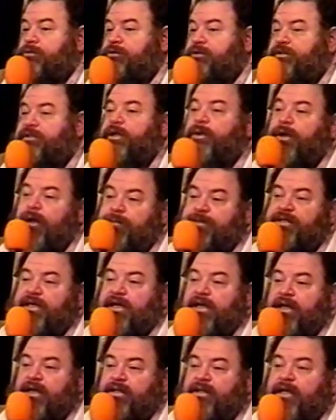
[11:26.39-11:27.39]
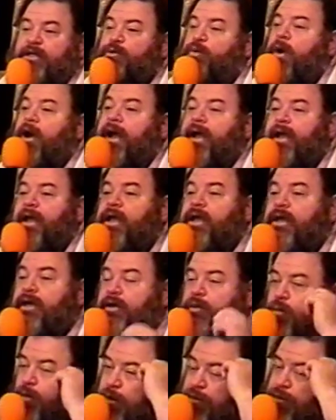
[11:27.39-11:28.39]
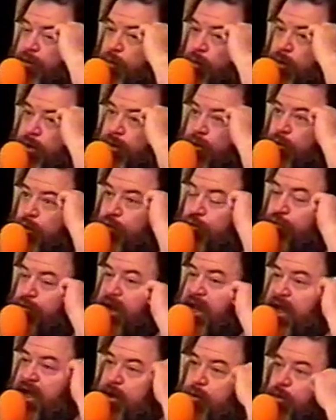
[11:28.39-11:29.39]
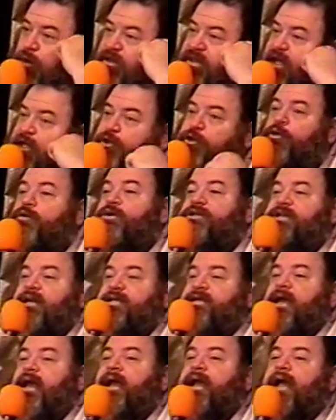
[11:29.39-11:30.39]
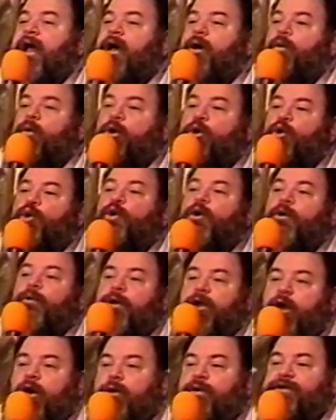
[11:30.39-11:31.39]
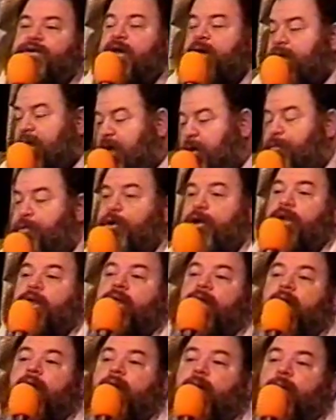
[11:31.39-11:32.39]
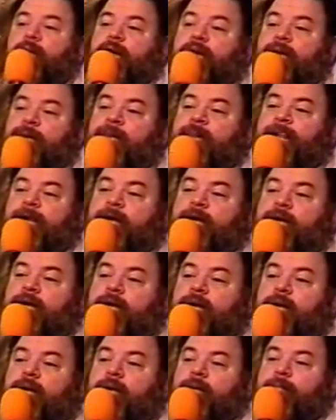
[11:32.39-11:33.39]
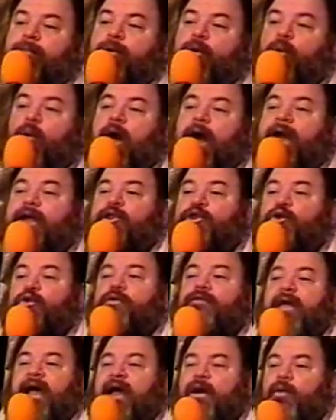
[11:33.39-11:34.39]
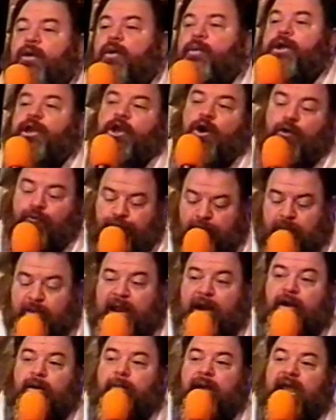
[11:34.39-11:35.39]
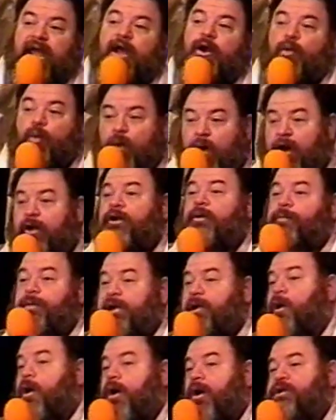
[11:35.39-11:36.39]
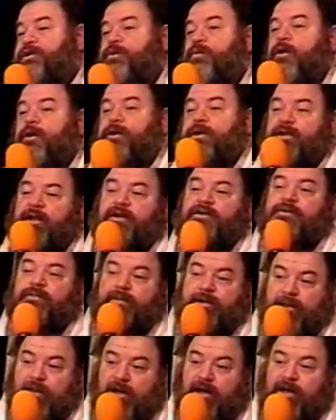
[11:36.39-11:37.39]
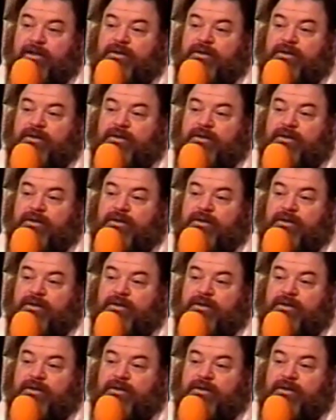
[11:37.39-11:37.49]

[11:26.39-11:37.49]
You see what I'm saying? That's why when the, when the Greek, what they do is they take out kurios and put in Yahweh. But why do that when we know from the Aramaic where it belongs and where it doesn't belong?